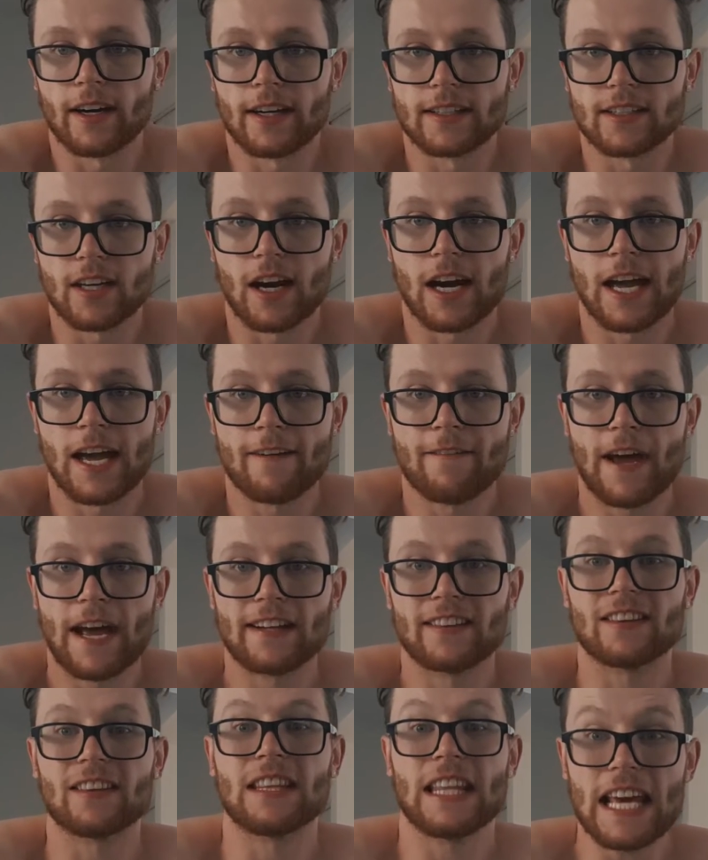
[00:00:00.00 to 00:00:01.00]
guys, I have
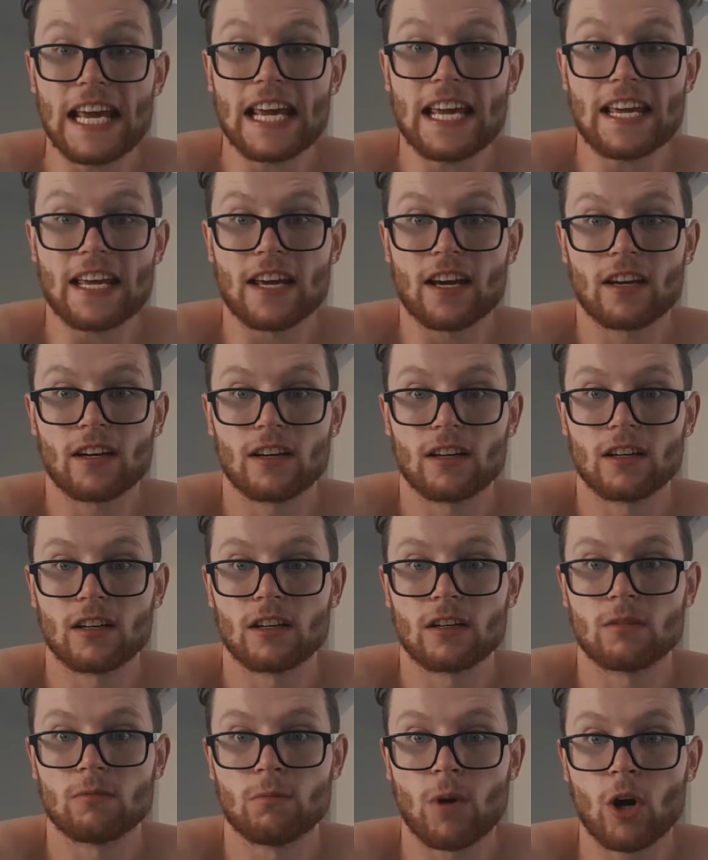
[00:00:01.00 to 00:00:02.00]
had the
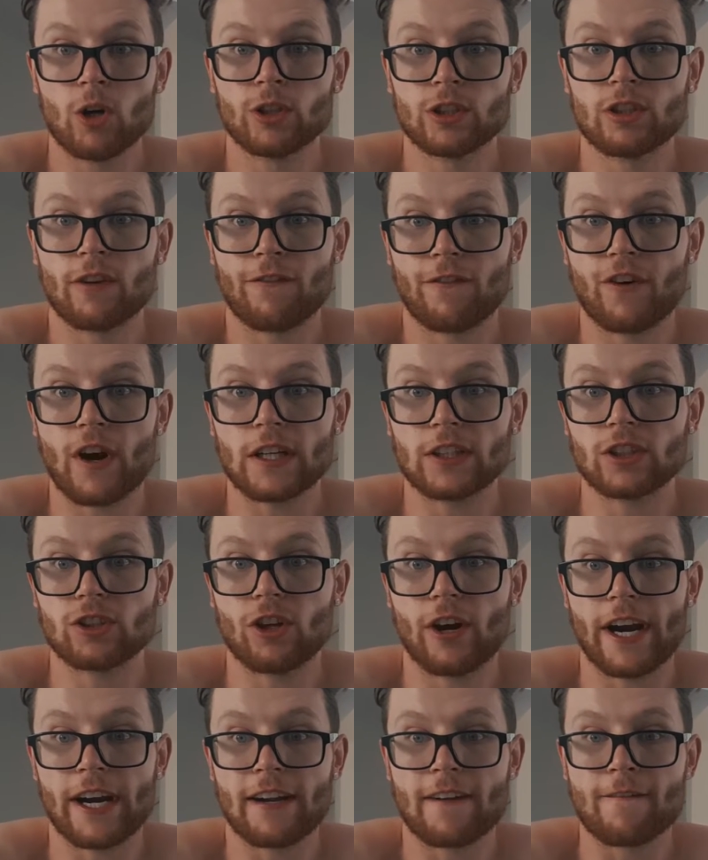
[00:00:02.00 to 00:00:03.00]
most
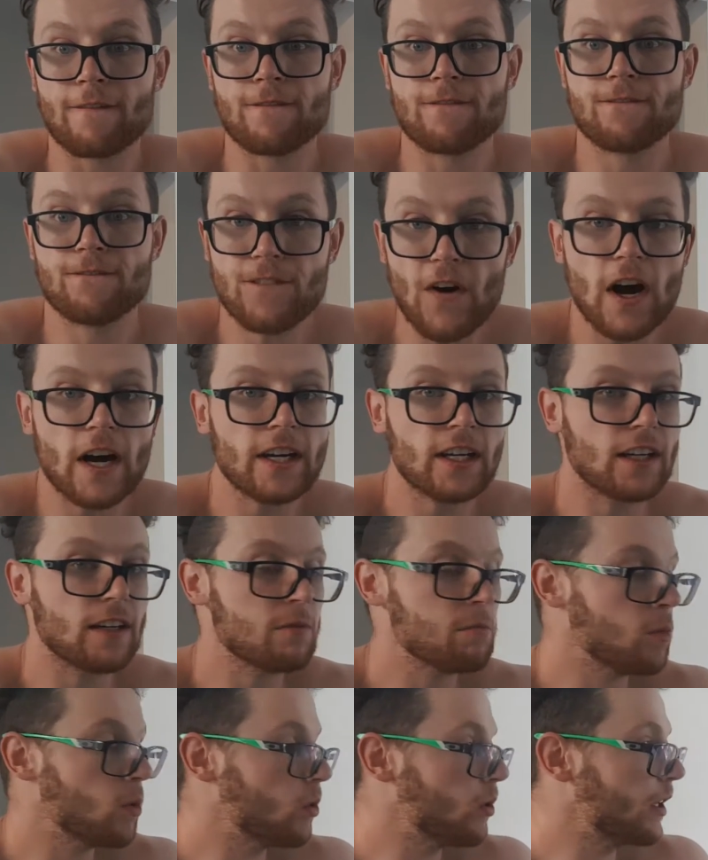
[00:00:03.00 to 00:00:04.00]
frustrating
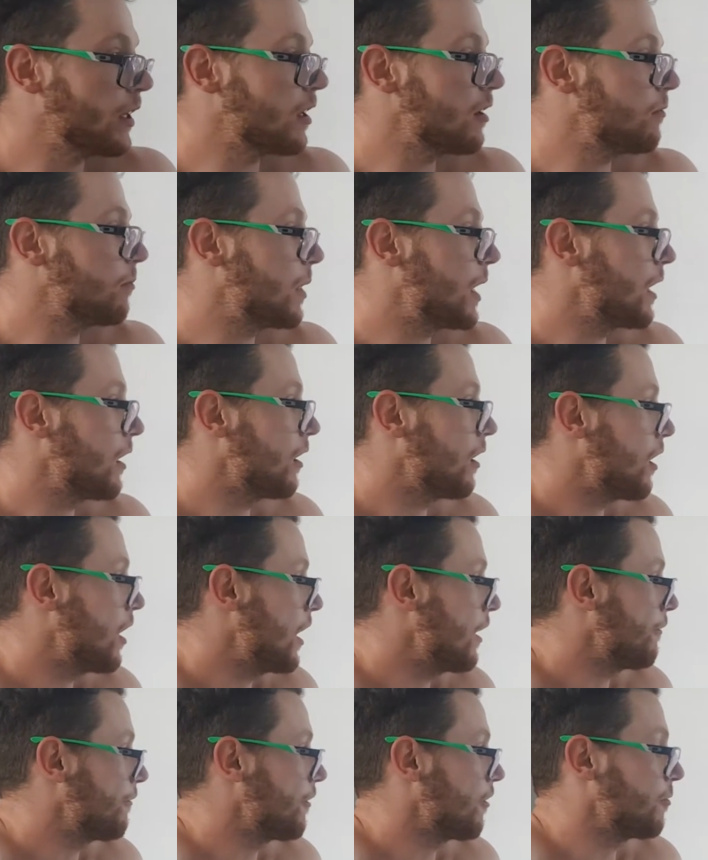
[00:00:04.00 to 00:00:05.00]
fucking morning of my
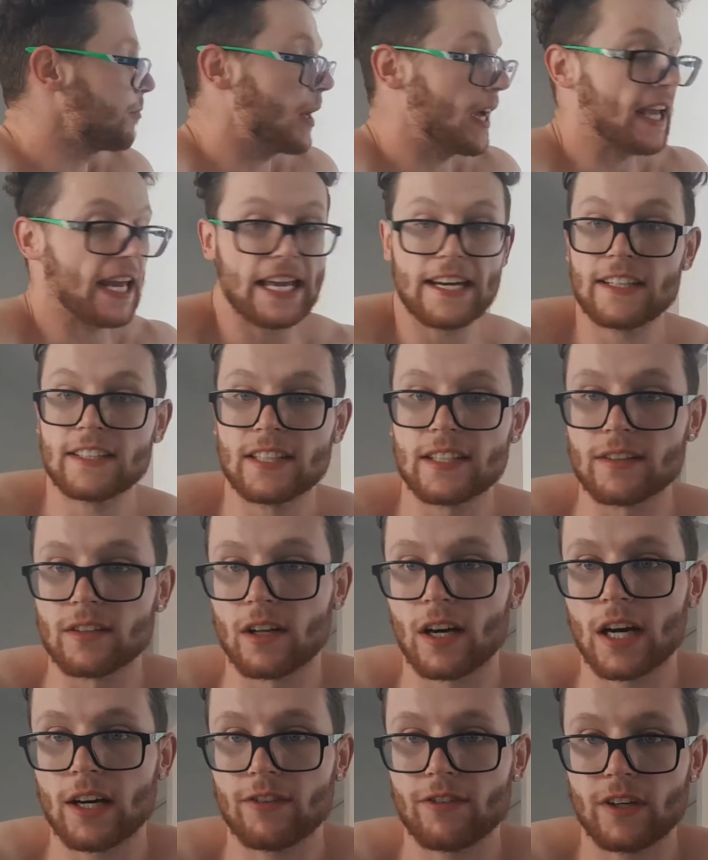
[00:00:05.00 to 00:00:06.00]
life, of my editing
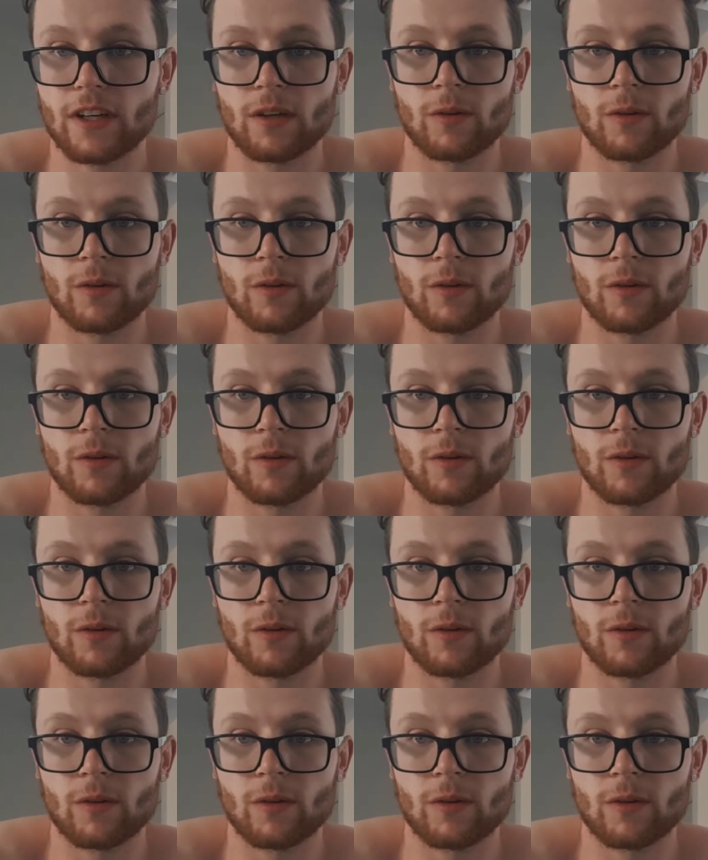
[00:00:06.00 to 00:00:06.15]
life,